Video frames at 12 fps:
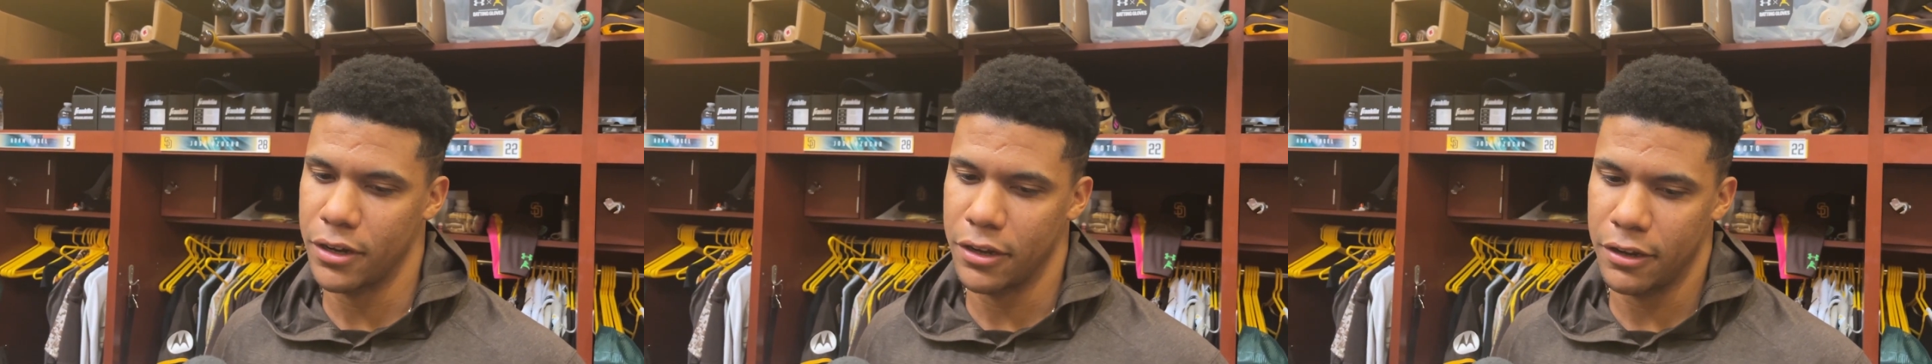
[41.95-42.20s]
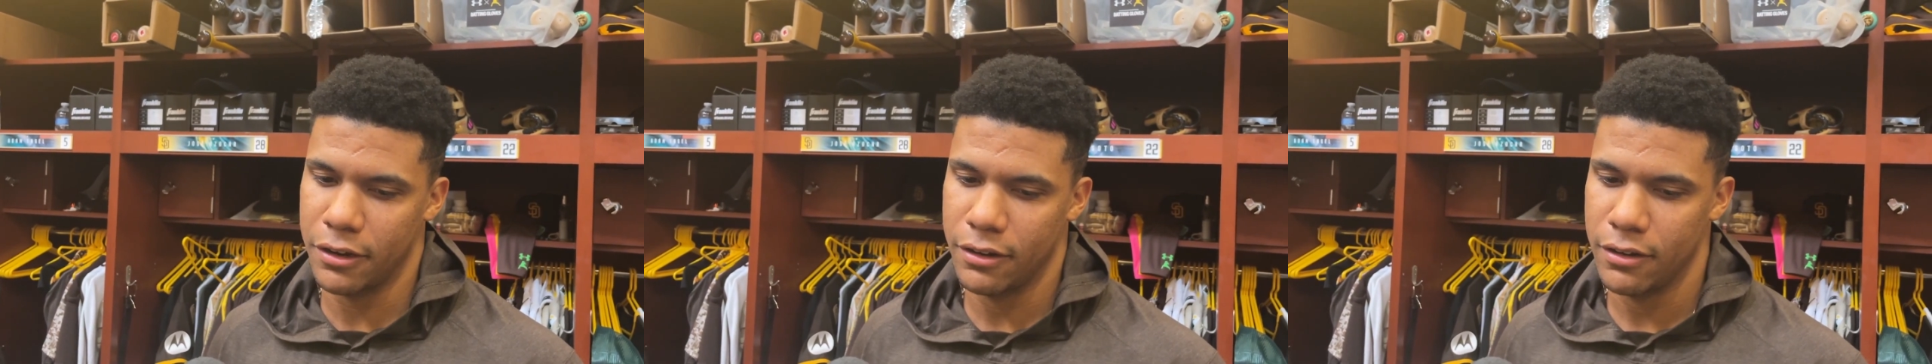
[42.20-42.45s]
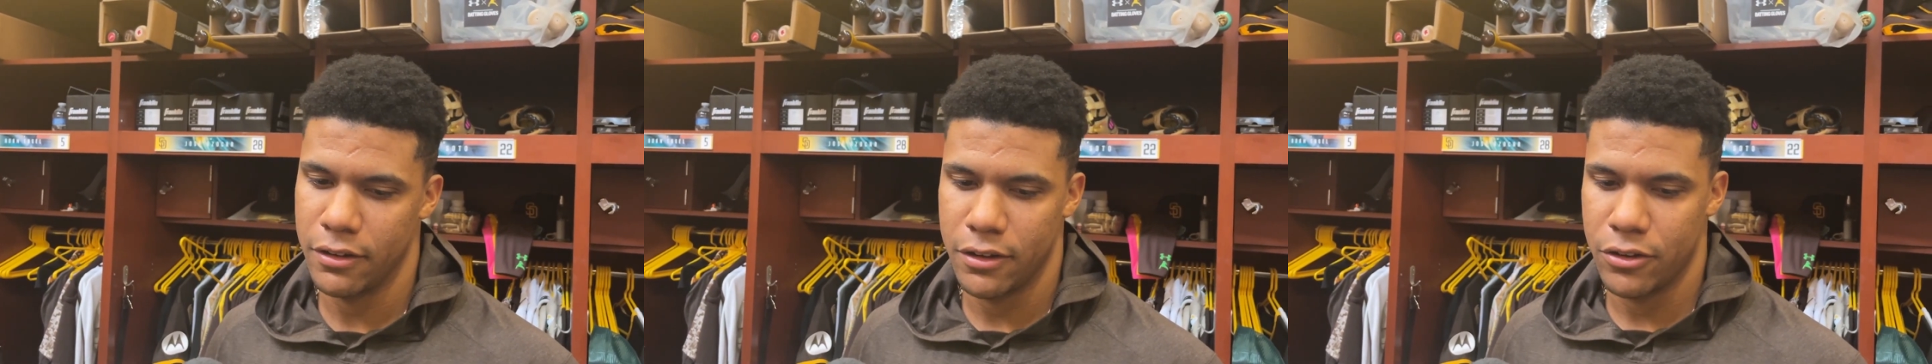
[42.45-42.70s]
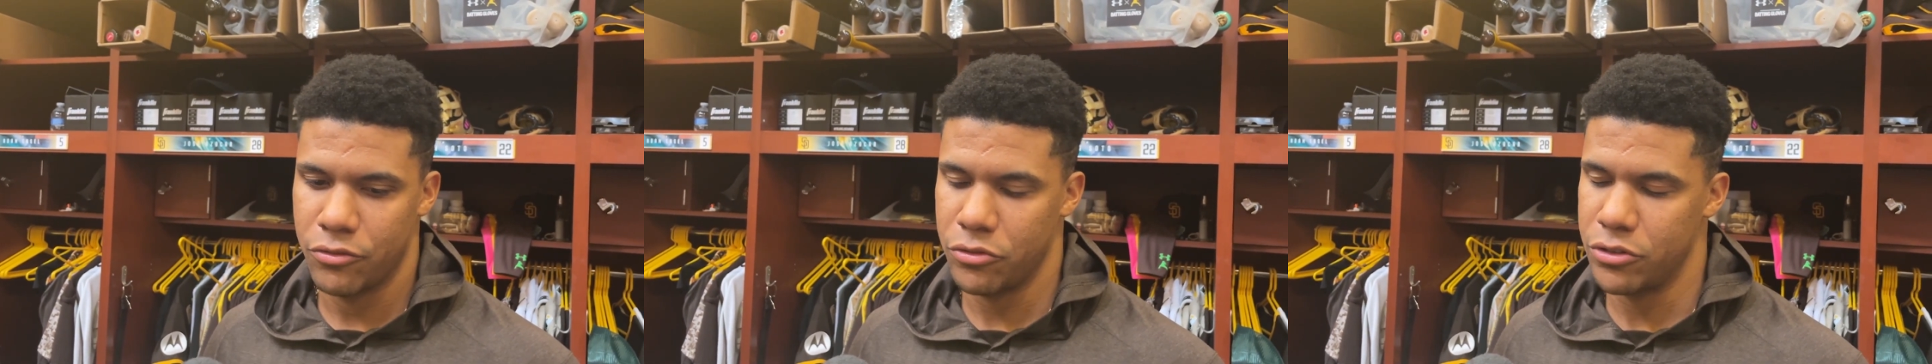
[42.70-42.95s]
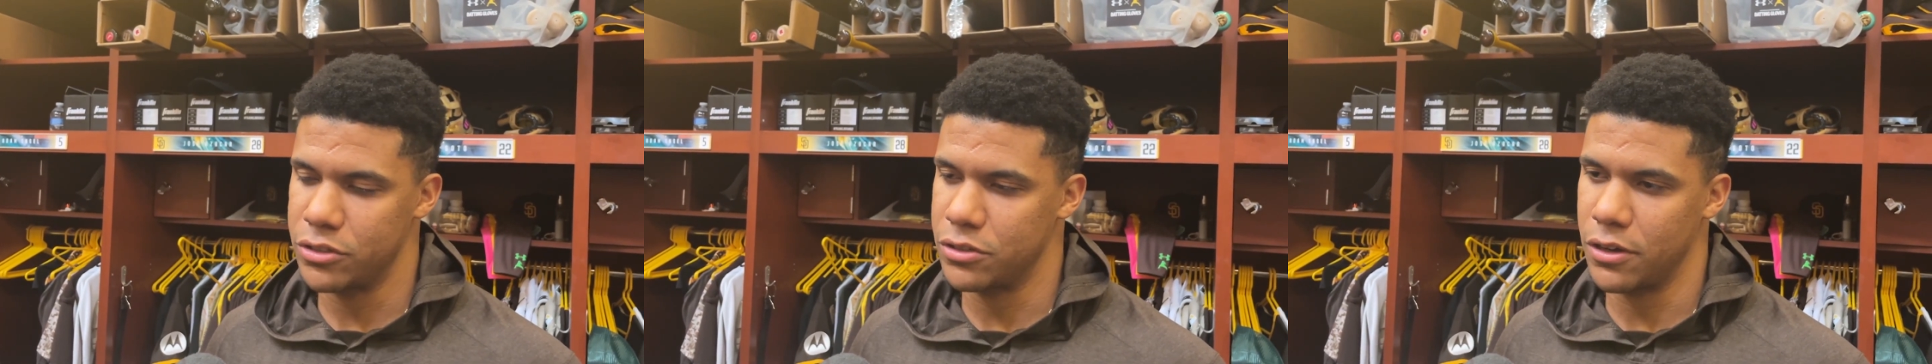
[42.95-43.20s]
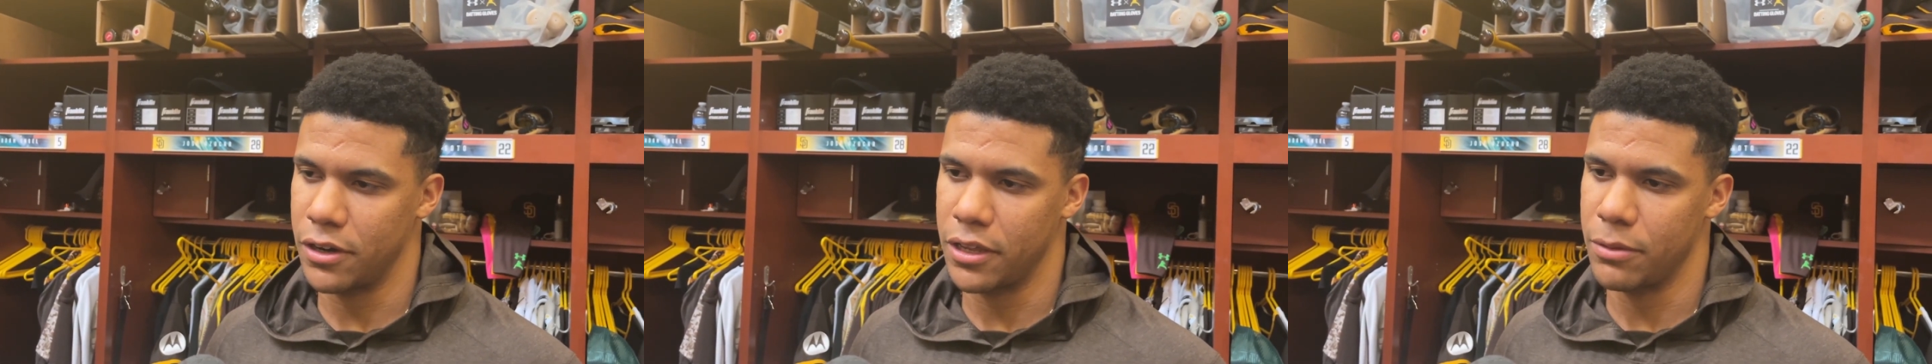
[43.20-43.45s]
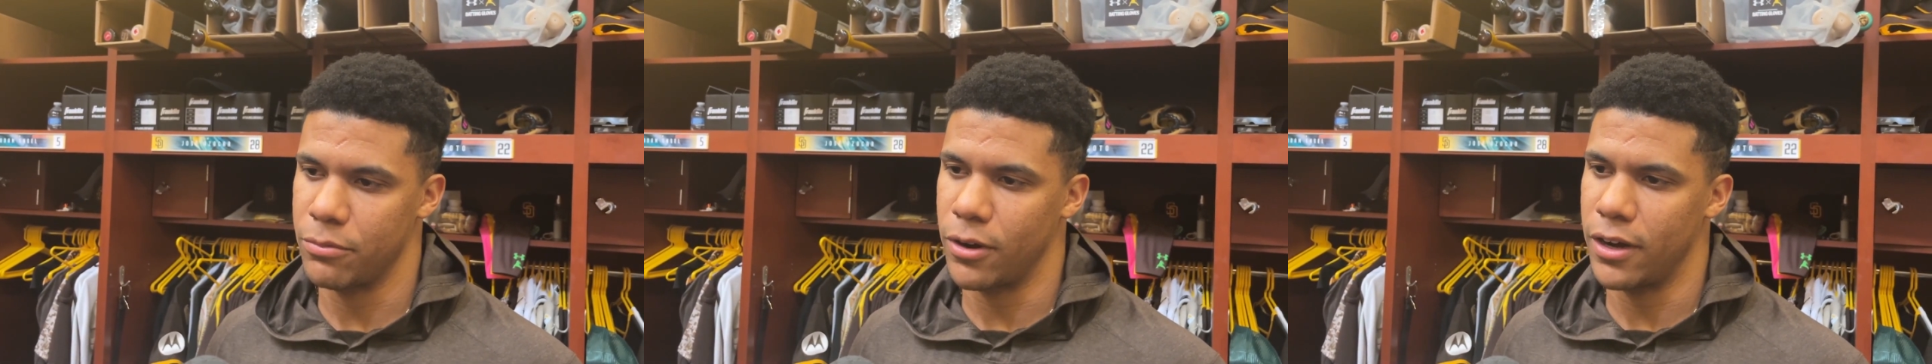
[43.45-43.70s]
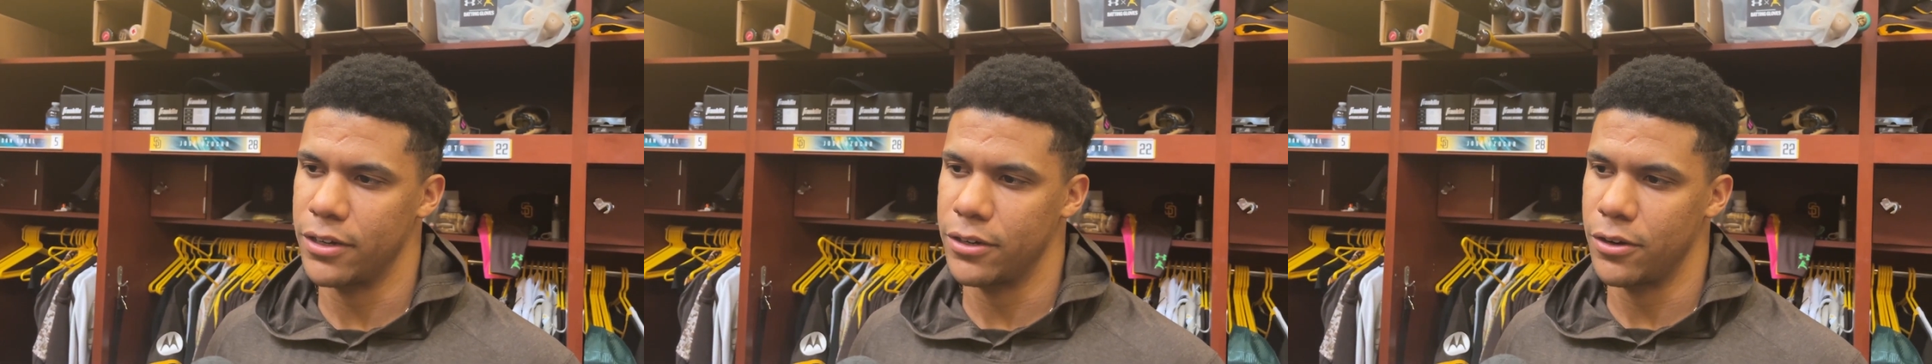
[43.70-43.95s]
and we're just gonna keep
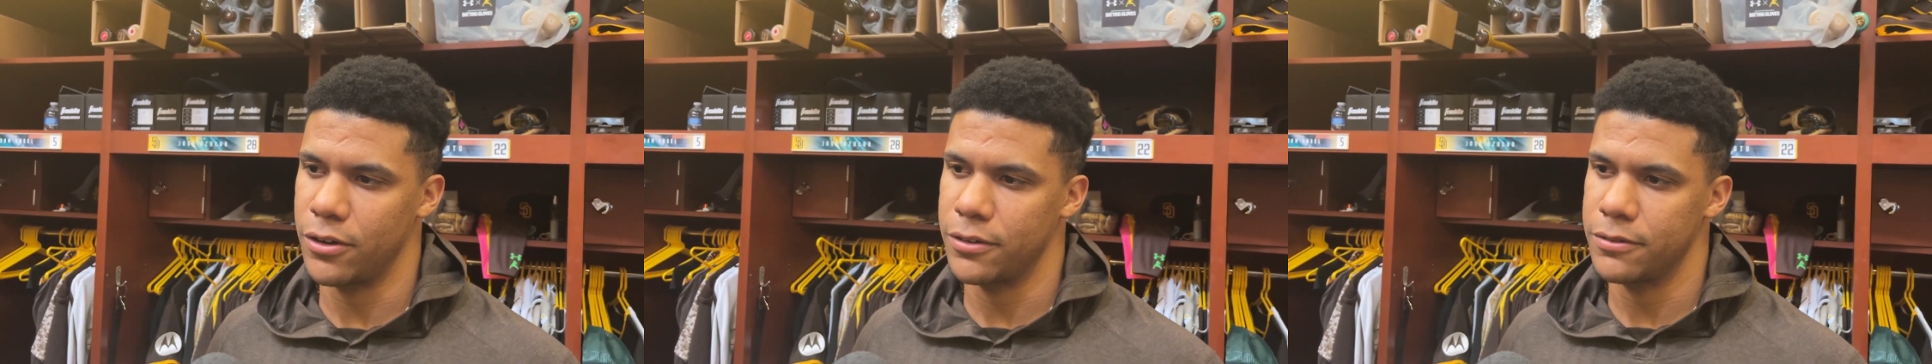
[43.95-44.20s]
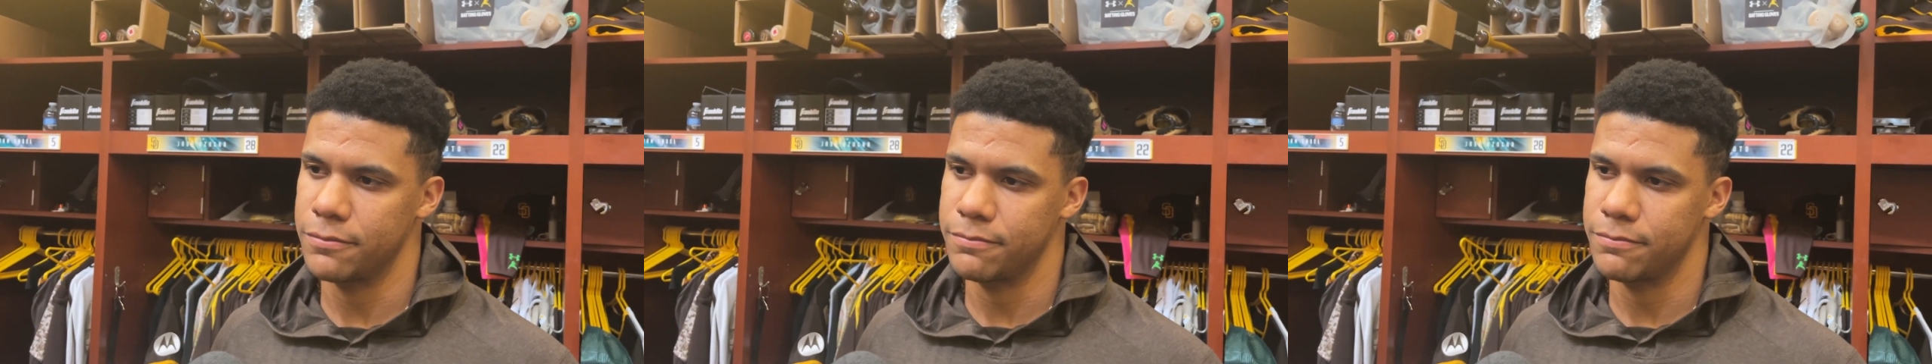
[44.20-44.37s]
grinding on it.